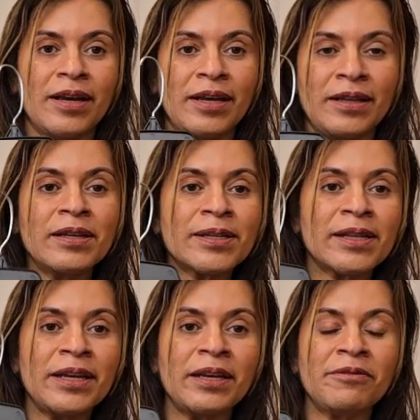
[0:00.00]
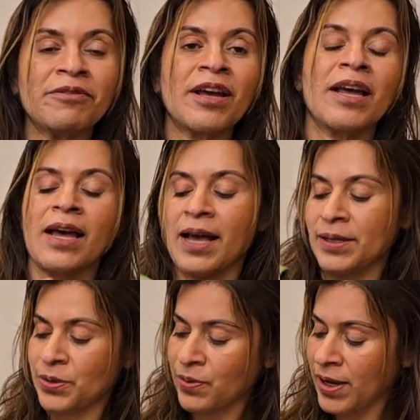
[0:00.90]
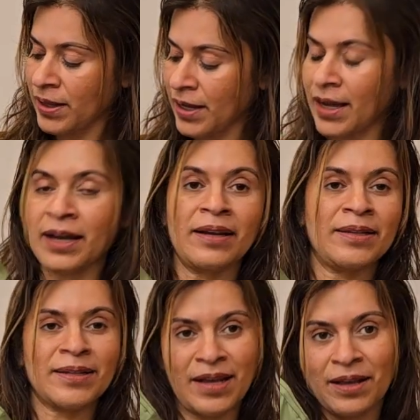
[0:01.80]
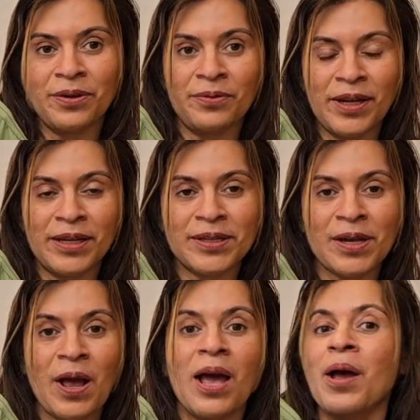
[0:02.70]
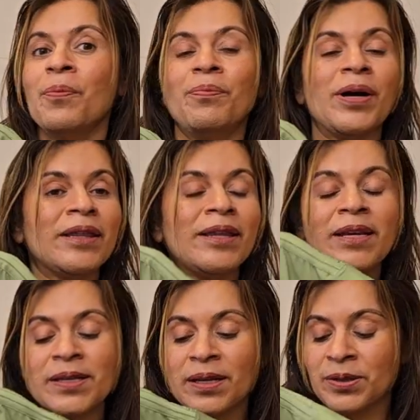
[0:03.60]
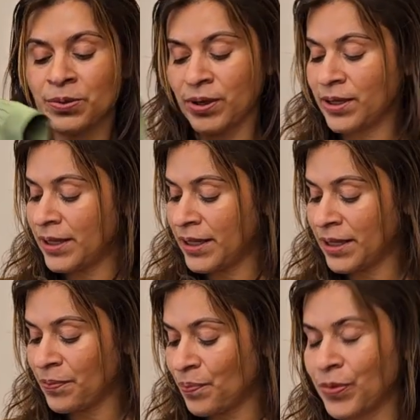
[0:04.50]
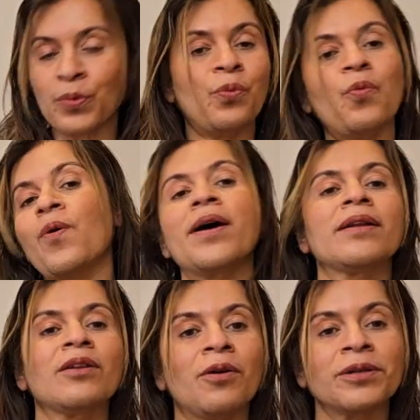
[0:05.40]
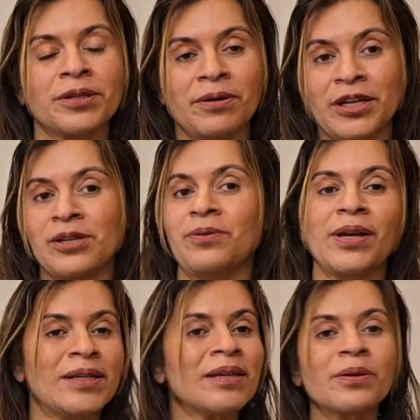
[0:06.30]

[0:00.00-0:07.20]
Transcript: in the sleeve as well as at the waist. But this is really the one alteration, raising